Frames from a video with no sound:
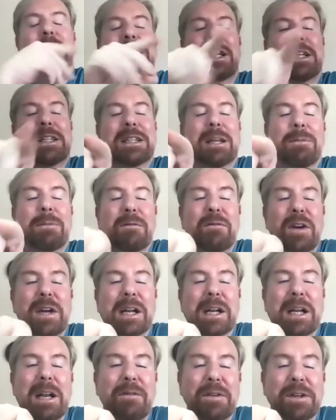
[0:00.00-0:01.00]
said something very
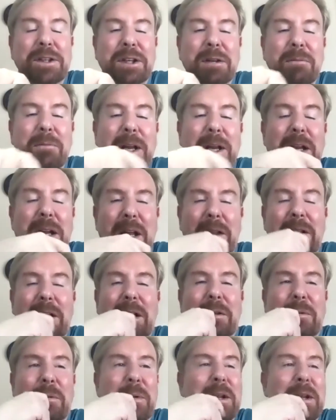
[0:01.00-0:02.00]
clever to me the
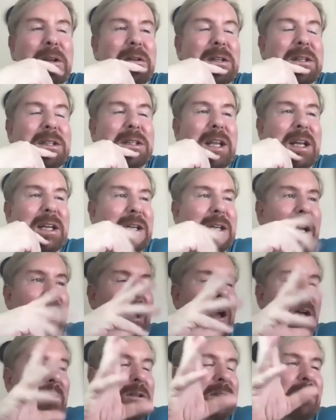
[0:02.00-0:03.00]
other week. You said,
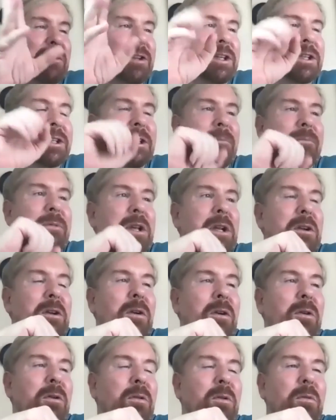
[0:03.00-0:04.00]
out of this, something
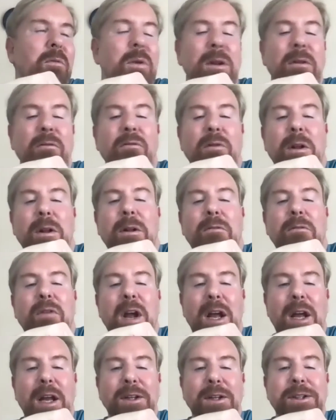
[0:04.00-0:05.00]
cool will
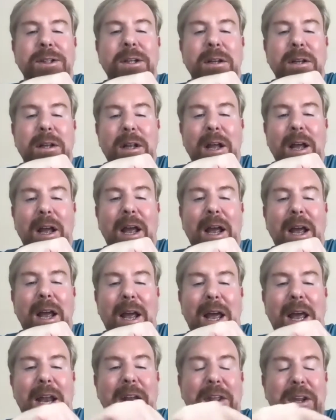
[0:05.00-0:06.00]
arise.
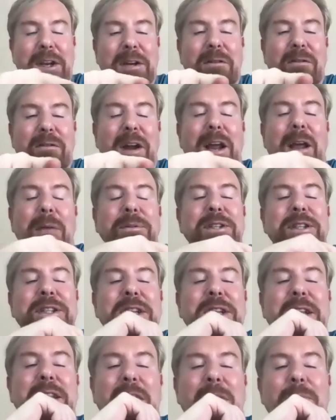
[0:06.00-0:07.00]
And I think you're right. I was just
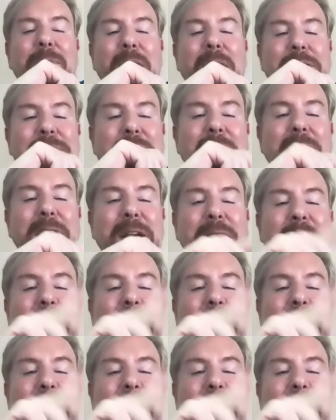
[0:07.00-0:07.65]
thinking about it, like the